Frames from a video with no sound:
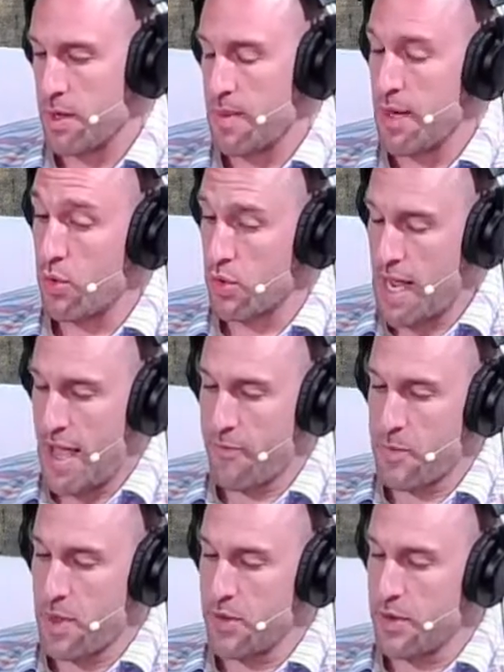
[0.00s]
my older
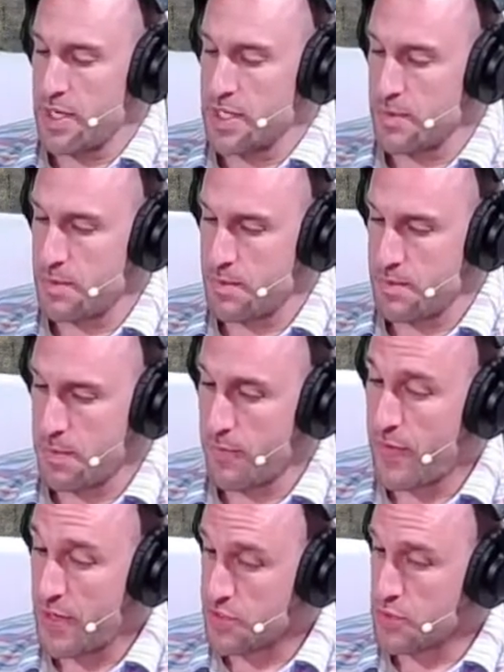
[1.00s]
half brother is a
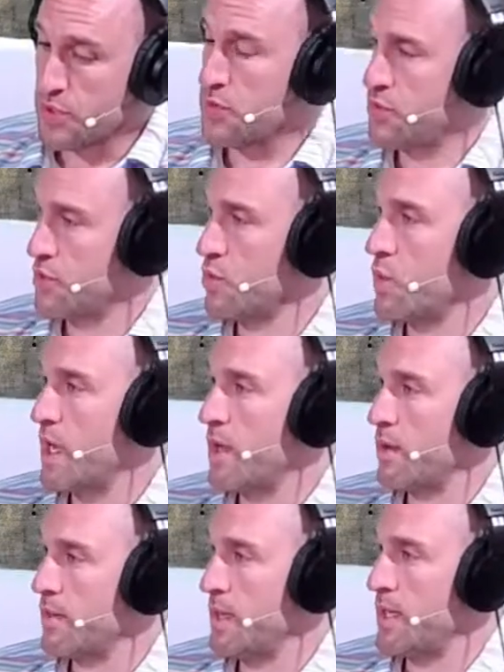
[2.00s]
professional coach as
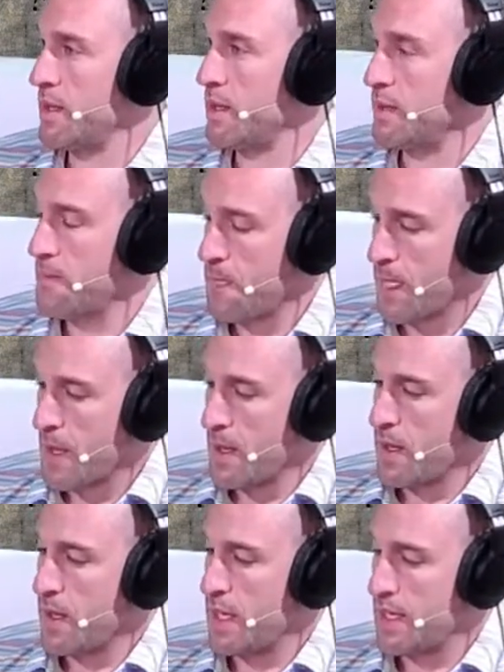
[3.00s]
well in
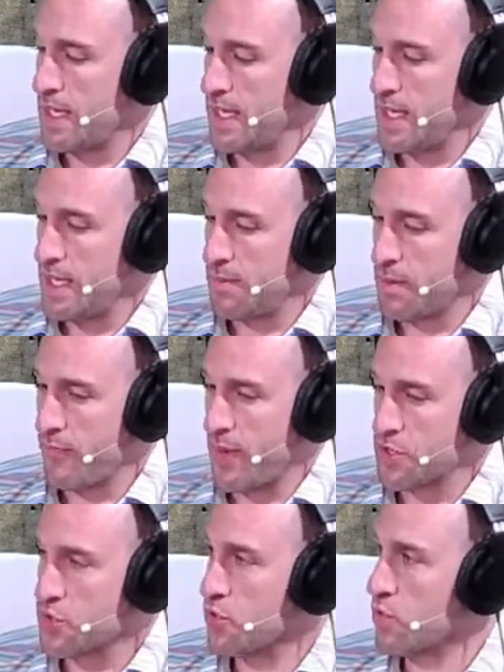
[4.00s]
the
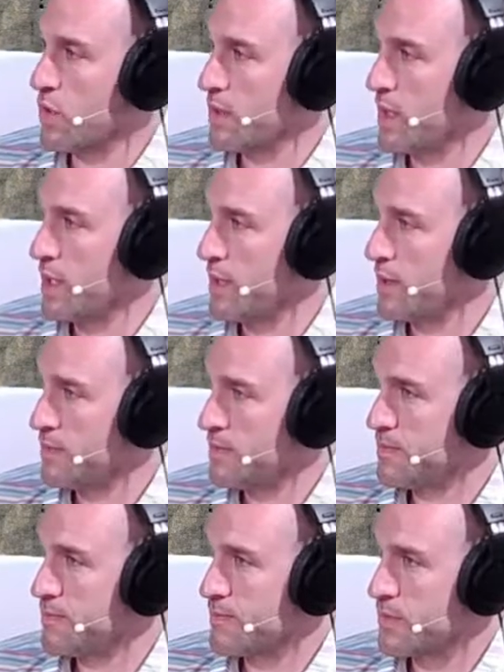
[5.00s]
professional
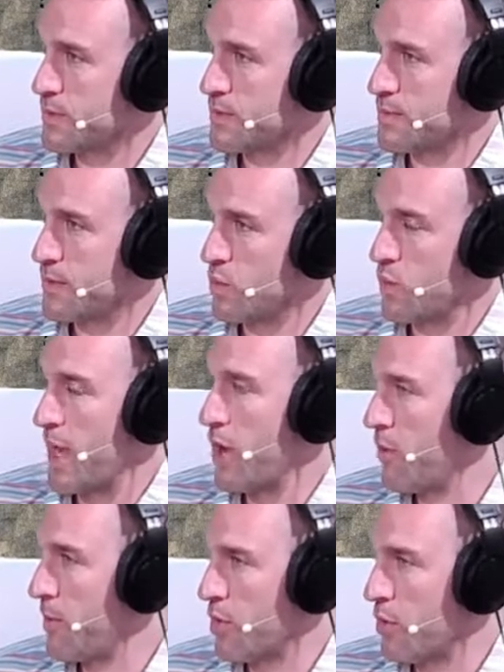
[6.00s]

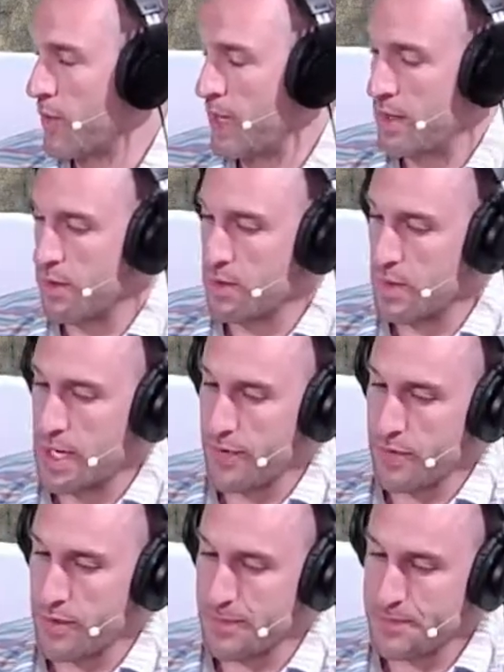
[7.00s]
realm or arena or
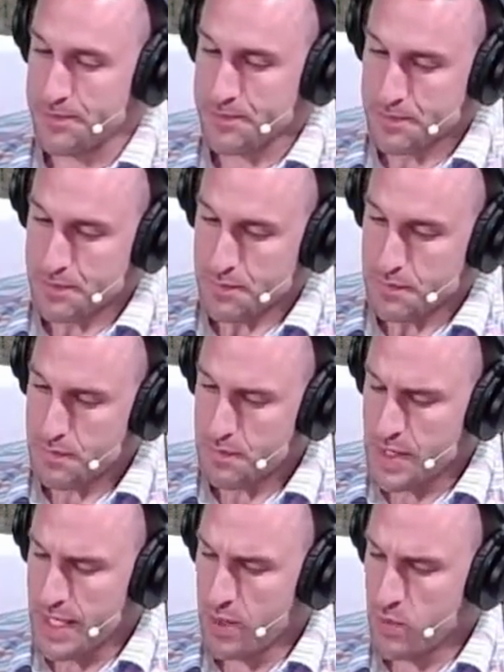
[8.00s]
whatever.
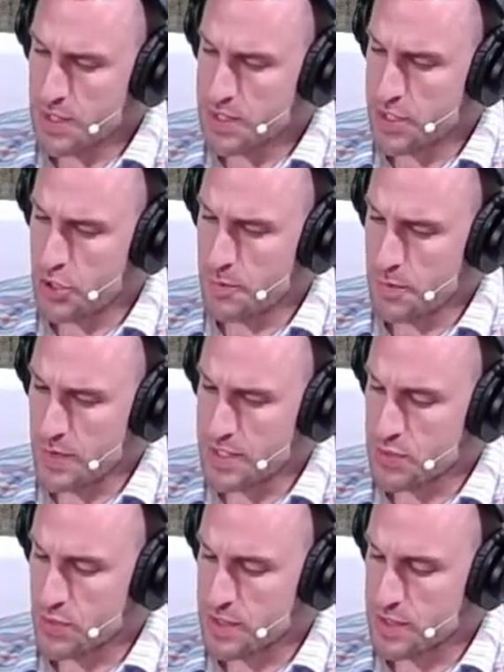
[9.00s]
He works in human
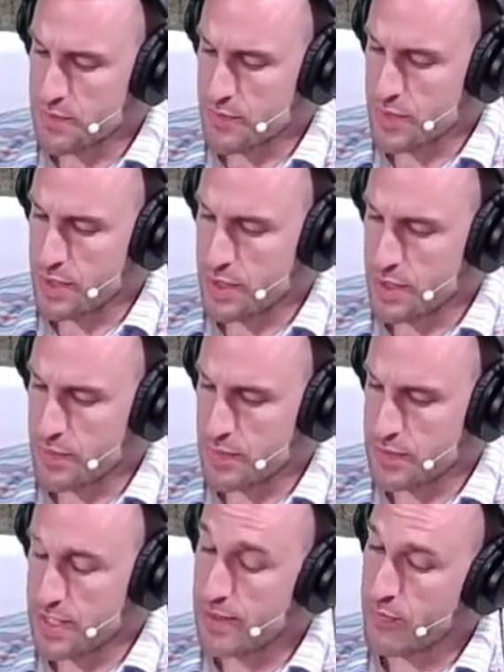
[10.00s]
resources for
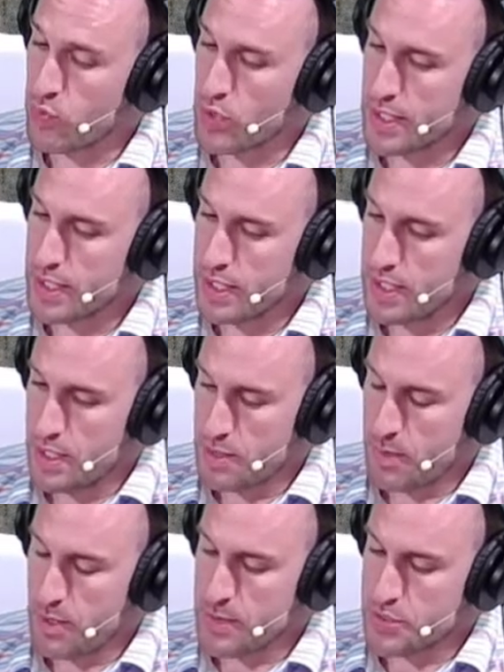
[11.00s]
the state of Oregon,
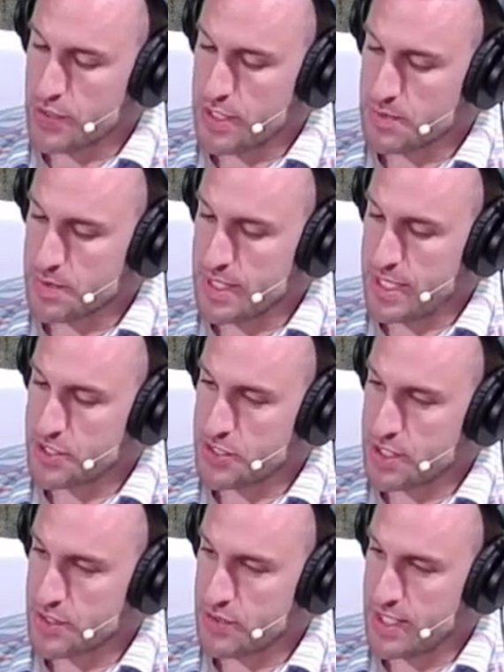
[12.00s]
Department of
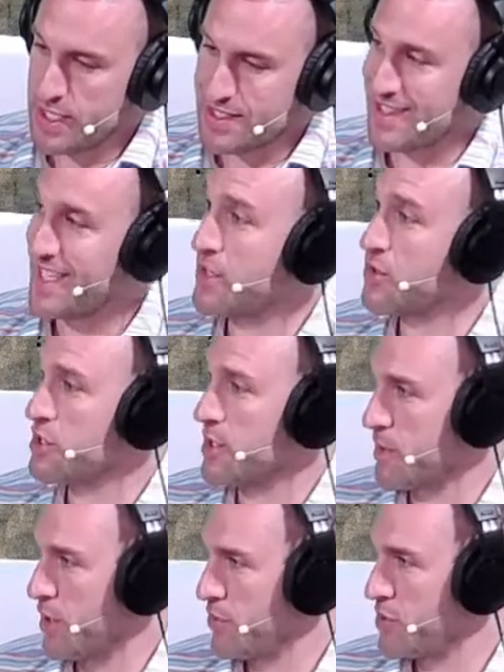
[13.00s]
Transportation, and so he does
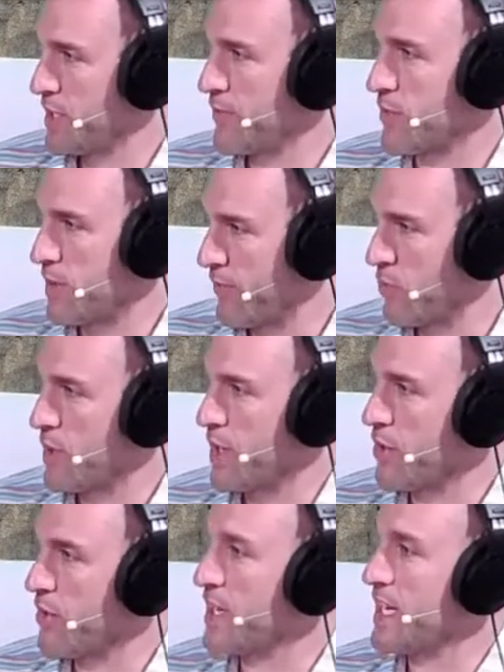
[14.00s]
leadership coaching for
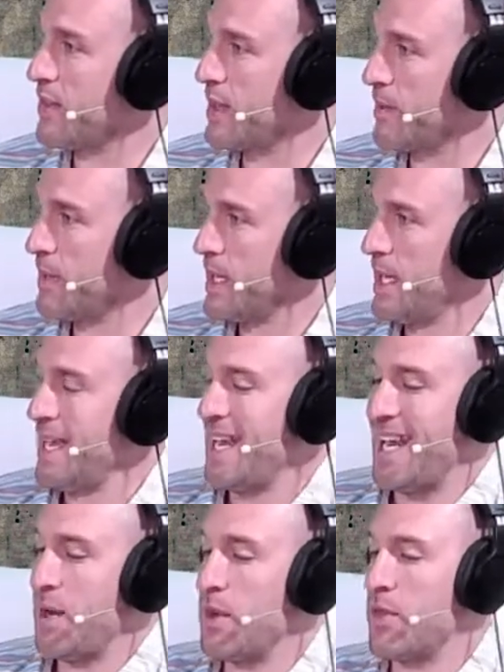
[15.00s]
everyone underneath him. Mm-hmm.
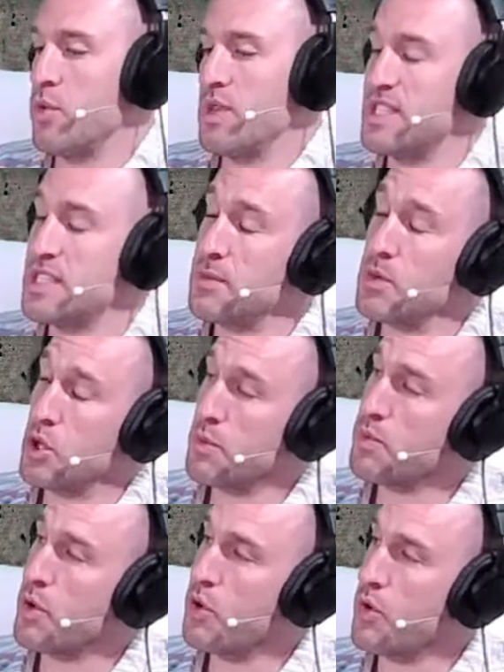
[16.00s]
He went through a similar
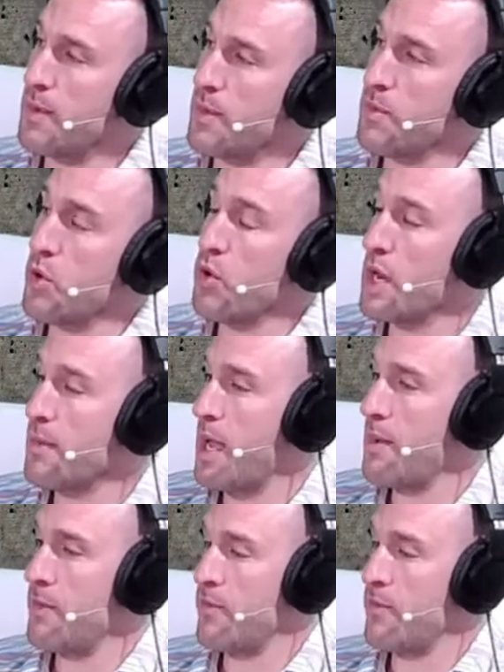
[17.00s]
program. The program I'm